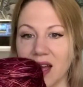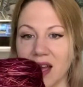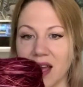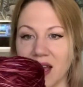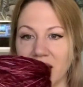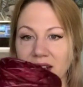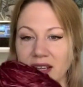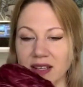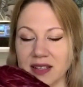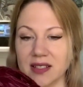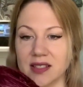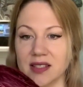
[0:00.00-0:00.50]

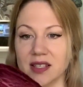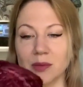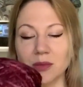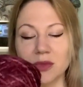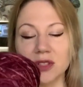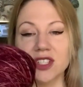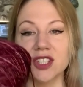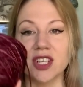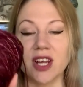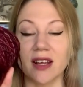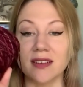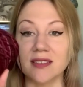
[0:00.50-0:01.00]
and I double
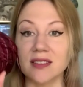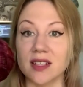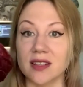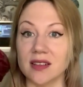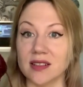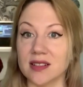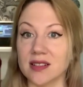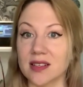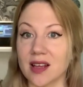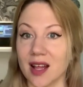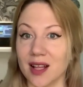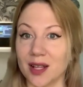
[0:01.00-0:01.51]
checked, and
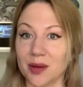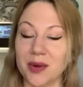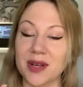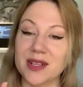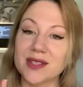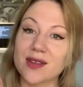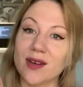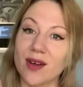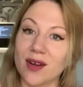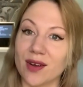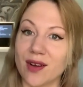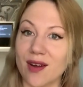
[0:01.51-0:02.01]
this colorway is
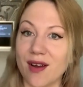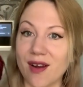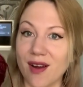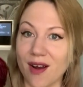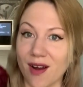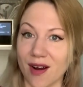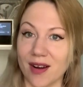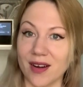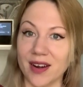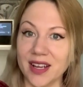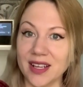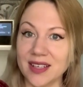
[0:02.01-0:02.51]
called
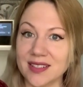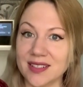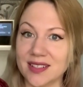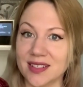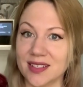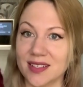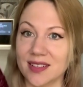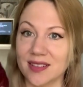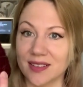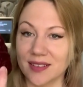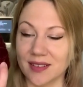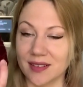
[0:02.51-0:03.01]

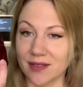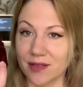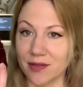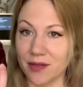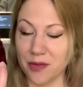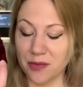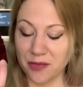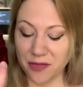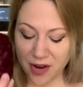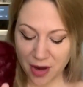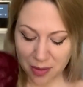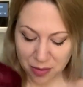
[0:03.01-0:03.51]
Garnet
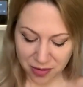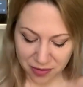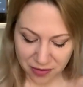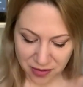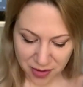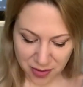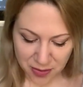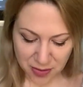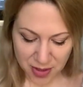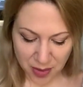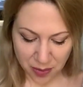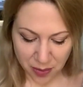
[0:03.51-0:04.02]
from Fiber for
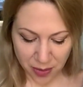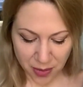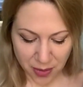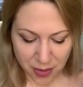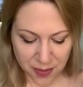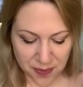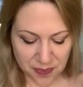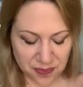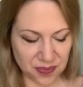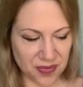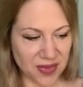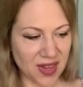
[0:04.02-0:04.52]
the
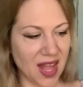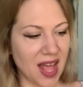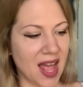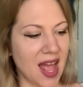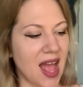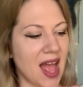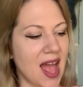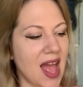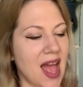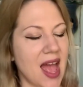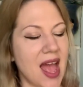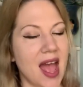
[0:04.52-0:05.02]
People.
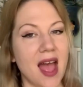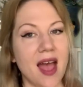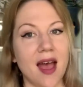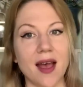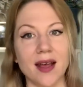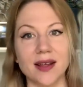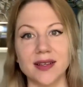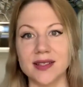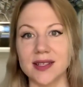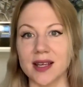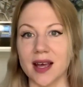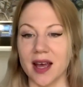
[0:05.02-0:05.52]

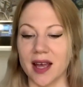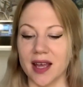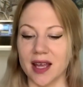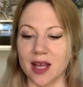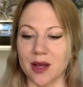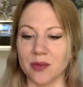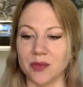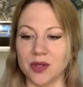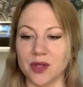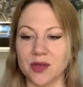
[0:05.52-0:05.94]
And I am